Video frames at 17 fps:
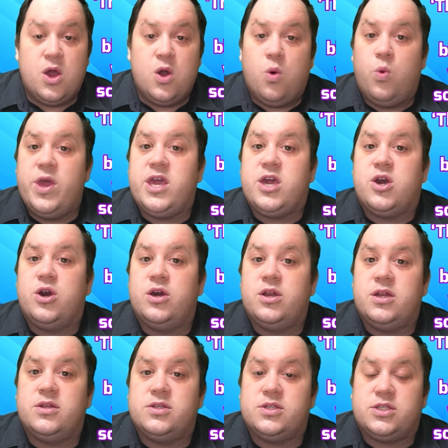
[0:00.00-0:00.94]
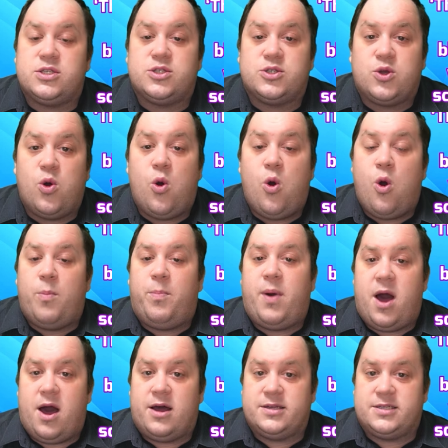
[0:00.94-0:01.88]
We couldn't score
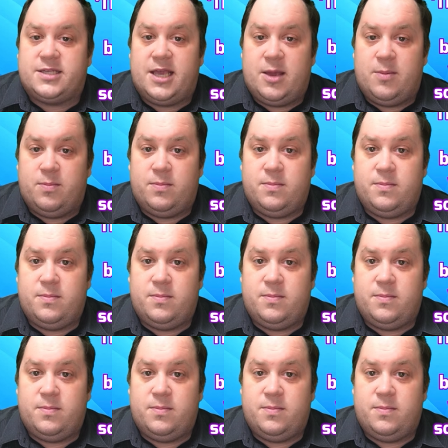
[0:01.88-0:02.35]
past him.